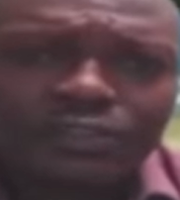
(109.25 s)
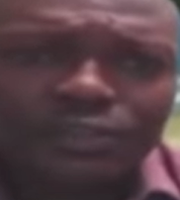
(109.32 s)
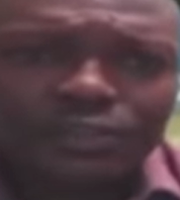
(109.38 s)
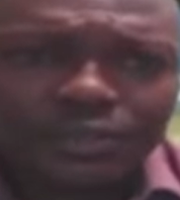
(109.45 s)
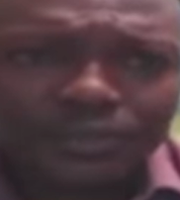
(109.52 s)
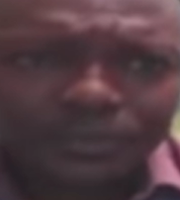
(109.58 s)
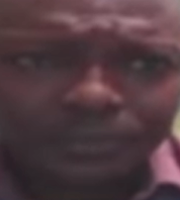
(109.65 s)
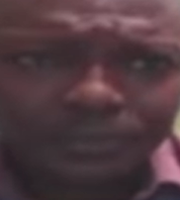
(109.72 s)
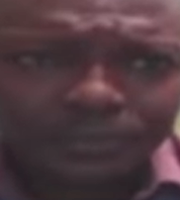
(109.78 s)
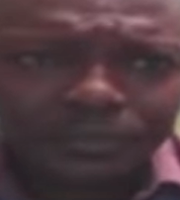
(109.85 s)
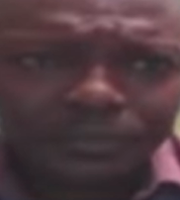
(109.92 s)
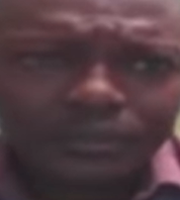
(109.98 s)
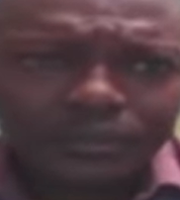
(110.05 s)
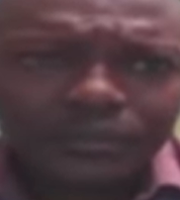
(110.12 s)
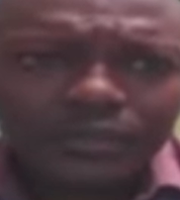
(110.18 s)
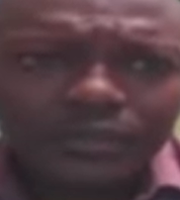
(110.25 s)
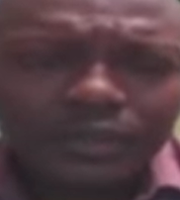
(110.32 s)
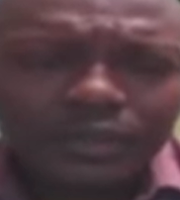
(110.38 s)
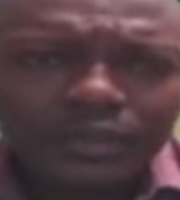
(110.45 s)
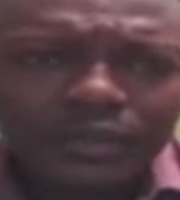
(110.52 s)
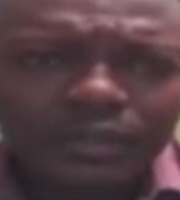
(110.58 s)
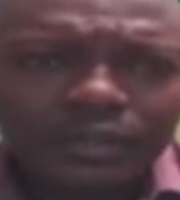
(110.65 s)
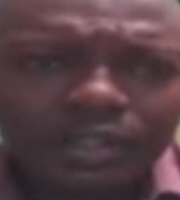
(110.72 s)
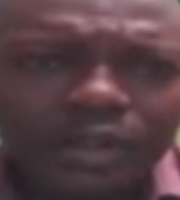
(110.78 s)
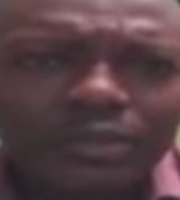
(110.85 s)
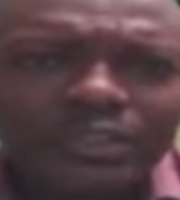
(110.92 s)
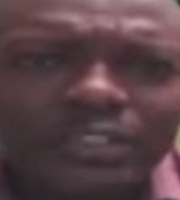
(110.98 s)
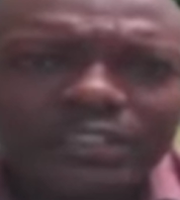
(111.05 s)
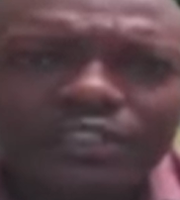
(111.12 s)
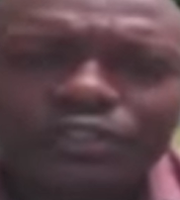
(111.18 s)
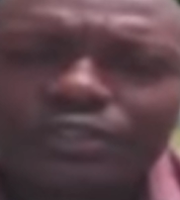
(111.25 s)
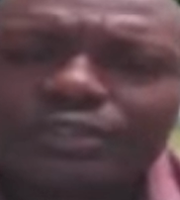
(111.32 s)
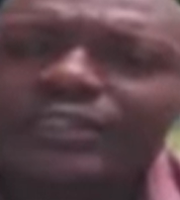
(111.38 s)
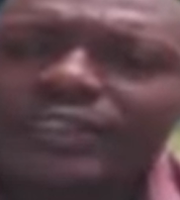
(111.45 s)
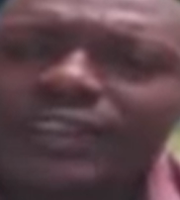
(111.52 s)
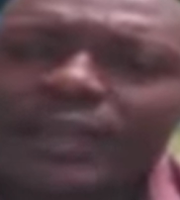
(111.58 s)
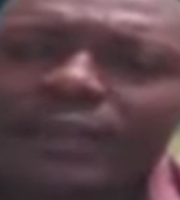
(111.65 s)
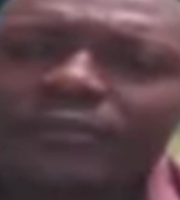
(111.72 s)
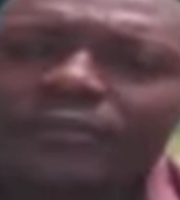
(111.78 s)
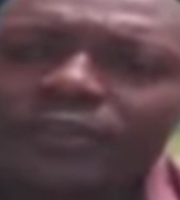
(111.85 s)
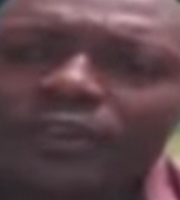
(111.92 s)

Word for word: look, now is a good time